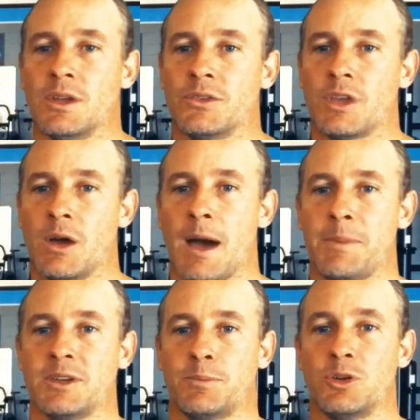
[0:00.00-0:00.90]
So
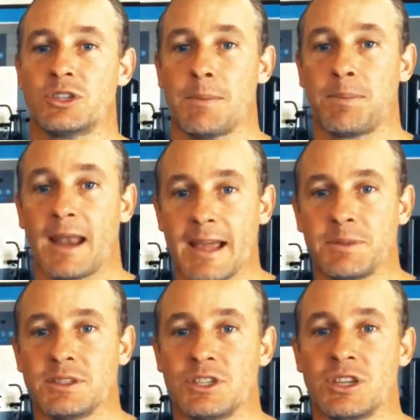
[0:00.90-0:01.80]
up into push-up plank
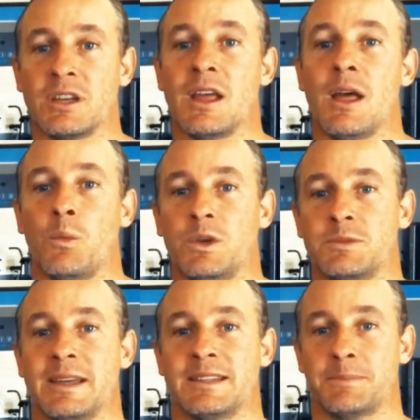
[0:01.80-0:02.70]
position,
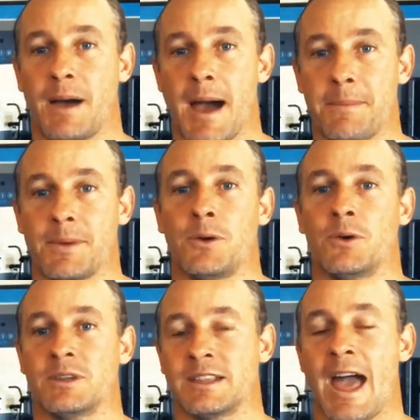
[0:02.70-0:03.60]
which means PUP,
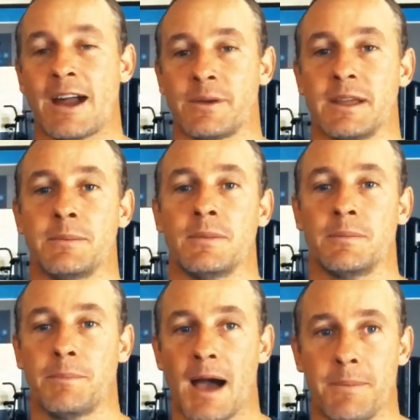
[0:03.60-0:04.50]
or is the acronym
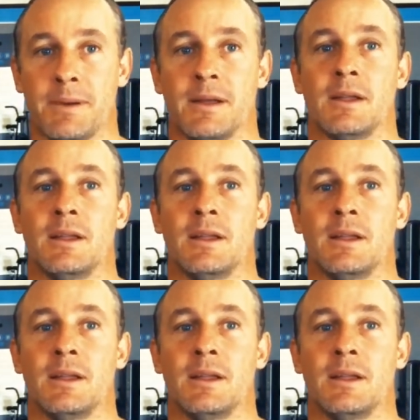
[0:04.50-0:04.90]
PUP.